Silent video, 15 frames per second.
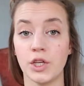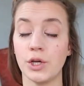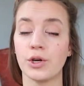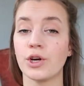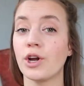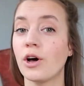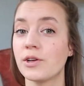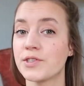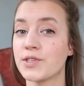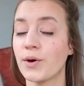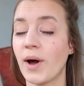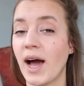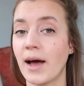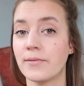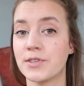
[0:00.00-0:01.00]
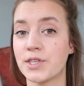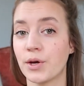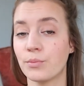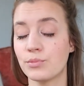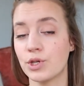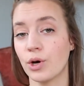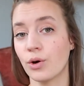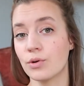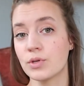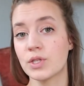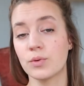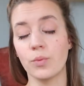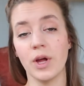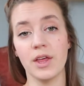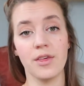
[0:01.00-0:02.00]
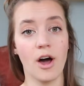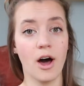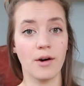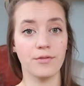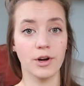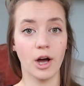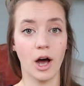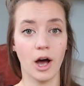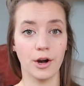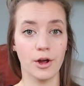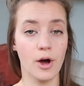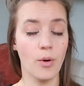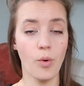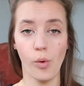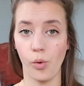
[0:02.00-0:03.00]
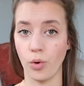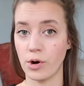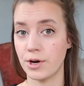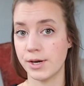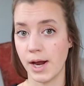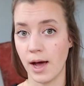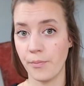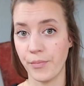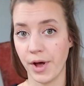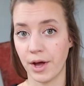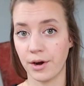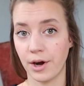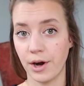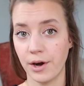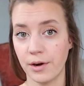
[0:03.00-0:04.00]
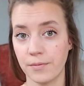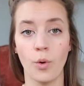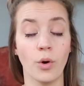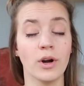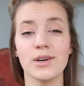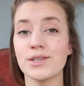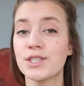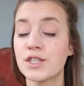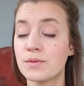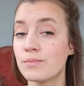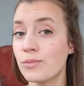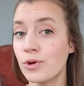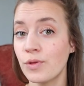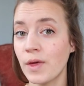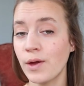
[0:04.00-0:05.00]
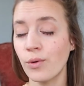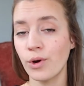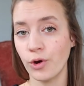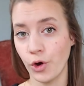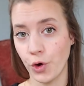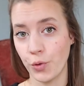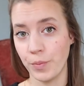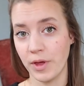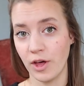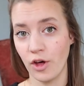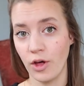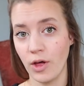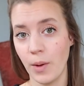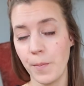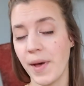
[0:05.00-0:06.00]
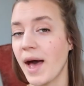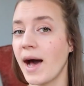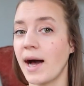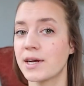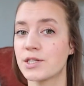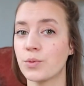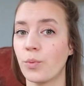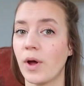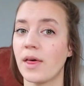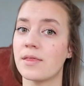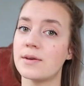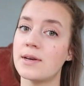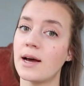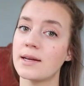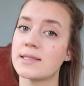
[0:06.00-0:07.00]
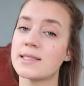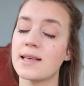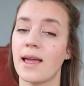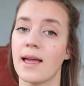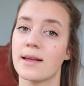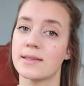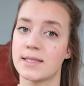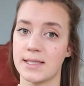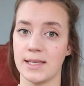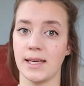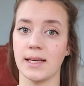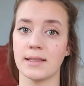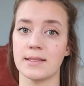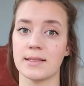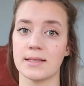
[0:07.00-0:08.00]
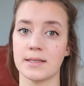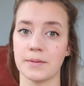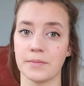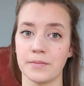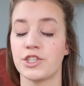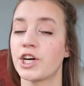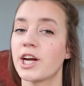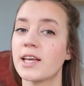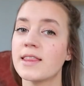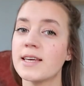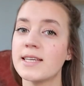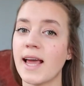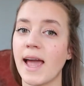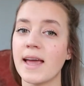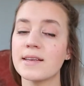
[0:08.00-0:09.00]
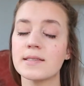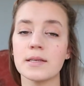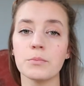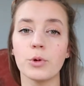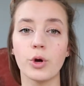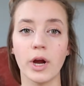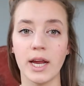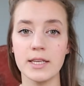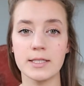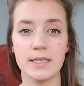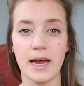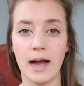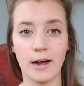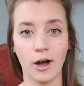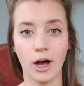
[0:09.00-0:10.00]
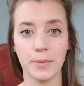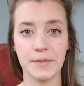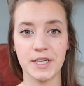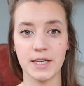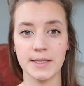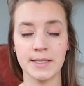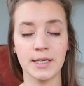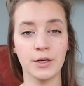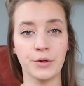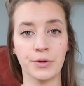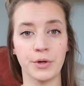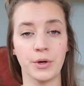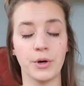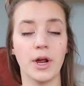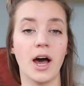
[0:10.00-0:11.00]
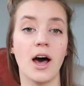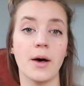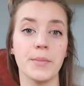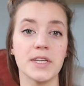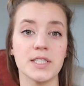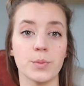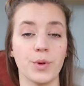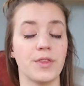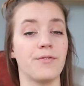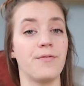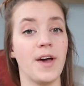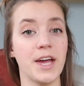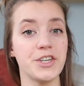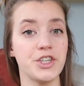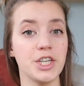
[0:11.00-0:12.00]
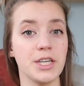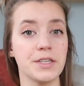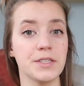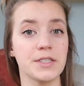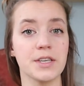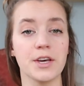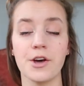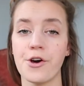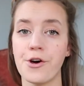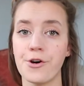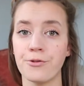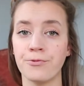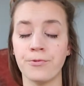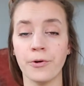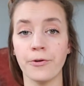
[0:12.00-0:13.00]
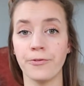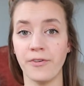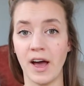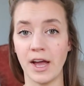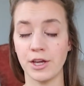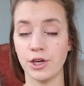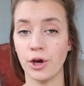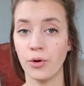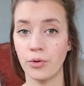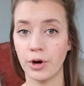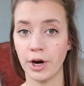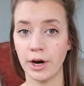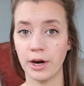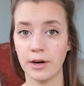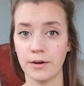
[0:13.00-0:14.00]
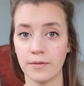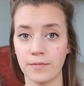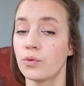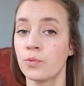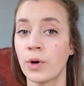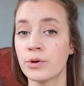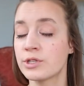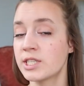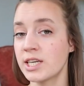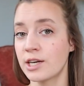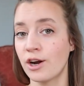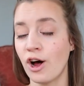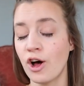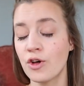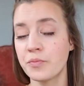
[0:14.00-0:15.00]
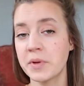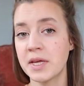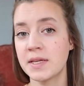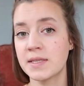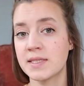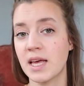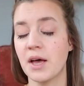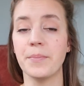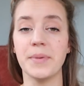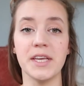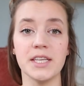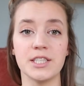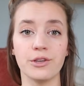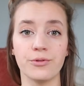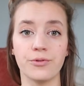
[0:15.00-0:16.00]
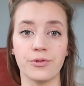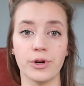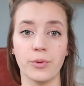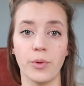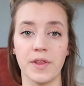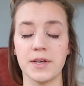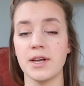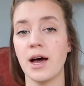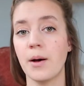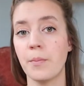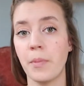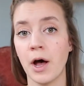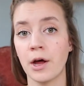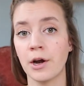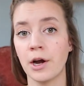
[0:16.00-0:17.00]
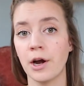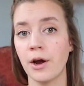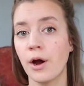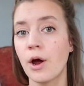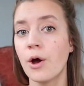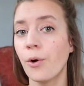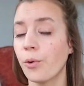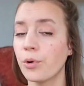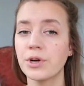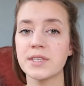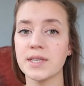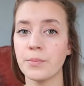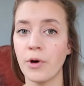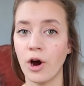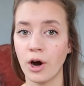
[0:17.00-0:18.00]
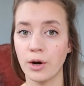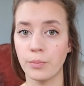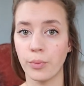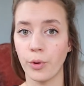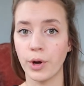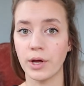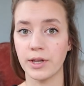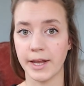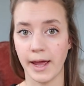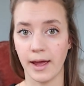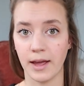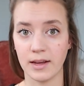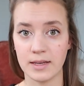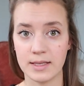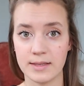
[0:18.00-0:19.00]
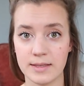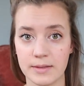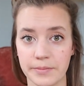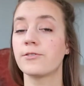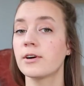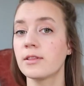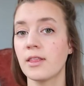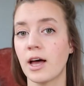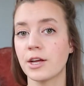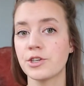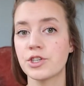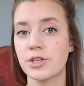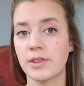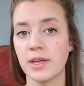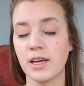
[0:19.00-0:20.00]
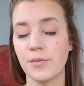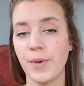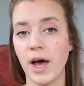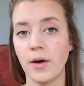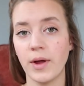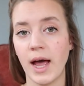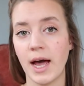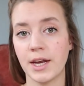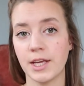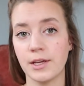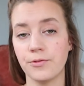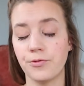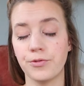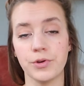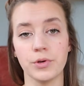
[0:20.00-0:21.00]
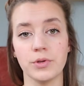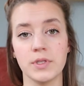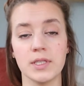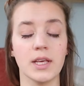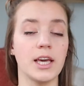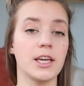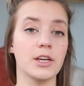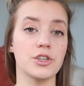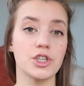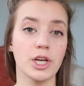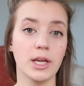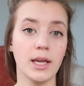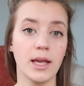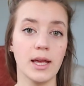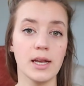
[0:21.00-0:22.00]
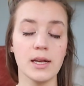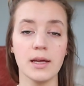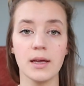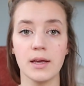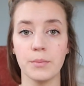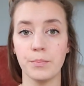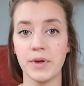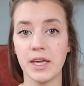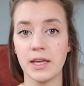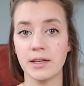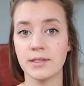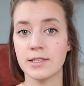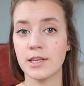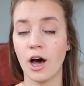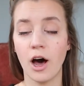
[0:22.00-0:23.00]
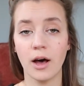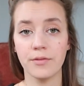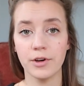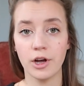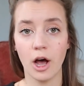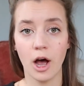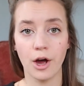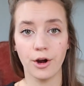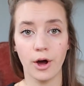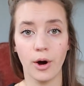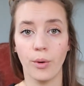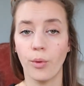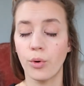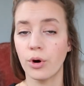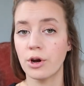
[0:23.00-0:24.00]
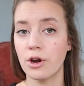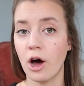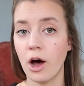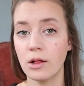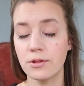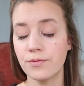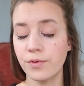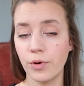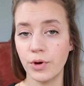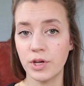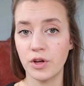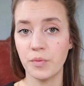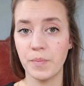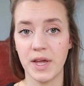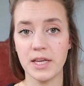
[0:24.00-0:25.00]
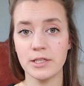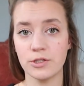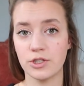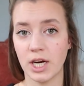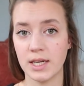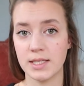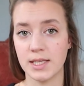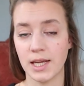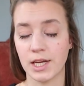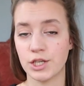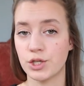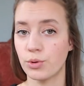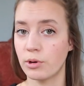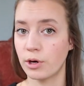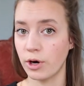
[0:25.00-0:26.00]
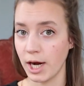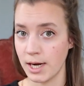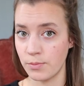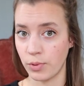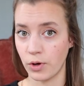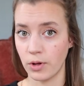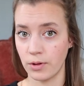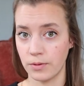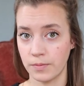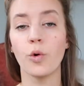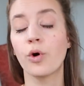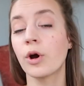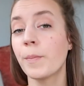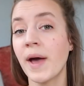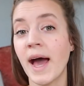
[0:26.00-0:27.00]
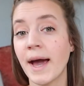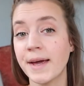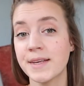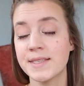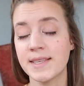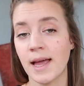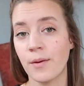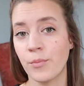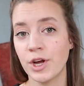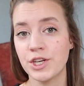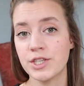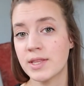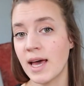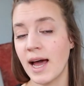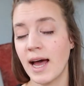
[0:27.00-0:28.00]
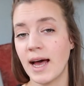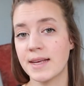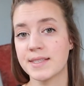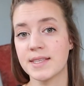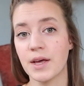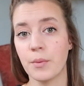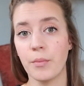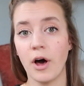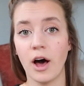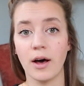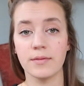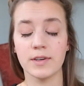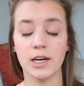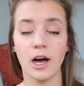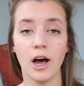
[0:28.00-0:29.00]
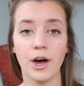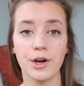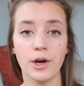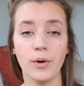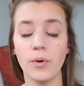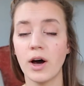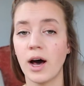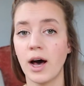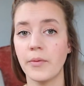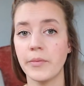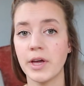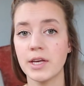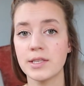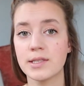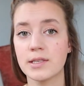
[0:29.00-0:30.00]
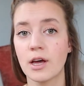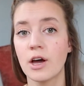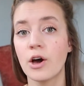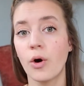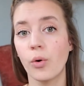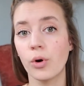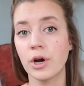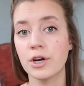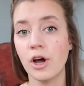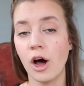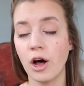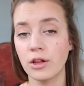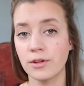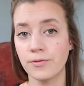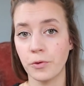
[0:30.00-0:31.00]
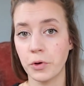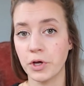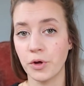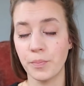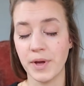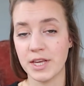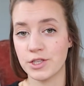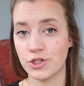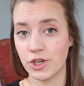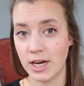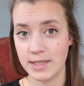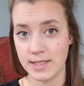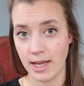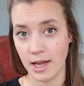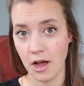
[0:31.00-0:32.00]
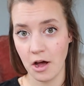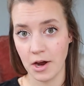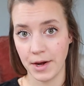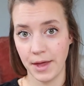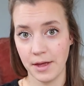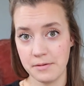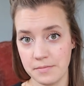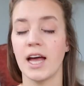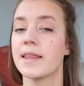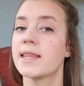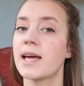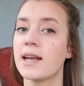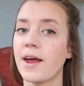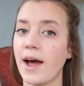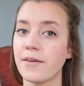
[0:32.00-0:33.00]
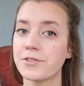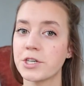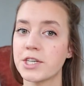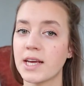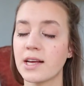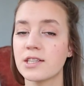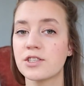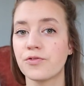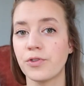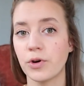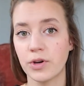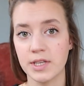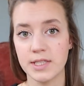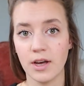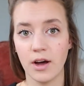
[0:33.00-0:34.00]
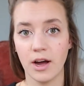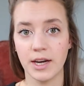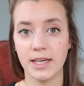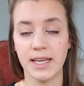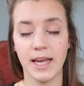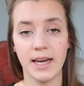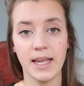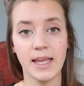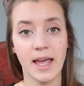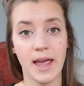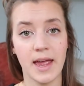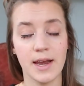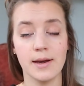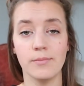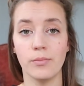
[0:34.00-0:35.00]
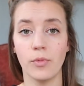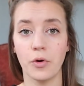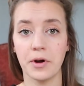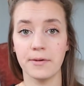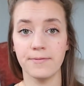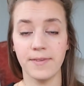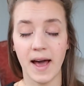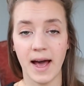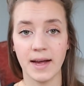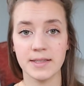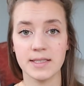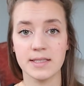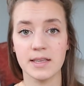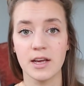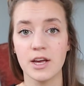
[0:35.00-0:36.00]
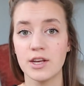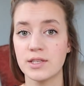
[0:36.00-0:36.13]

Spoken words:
You could also have some toast with avocado or nut butter, or a smoothie or oatmeal packed with nuts and seeds. During the day, some great snack options include hummus with veggies, full-fat yogurt, roasted almonds, piece of fruit with nut butter, or some hard-boiled eggs. For lunch, think about adding foods like chicken, beans, avocado, or an olive oil-based dressing to a grain bowl, or pack a sandwich that has some avocado, hummus, or an olive oil-based dressing on it. And then after dance, focus on getting in more fats.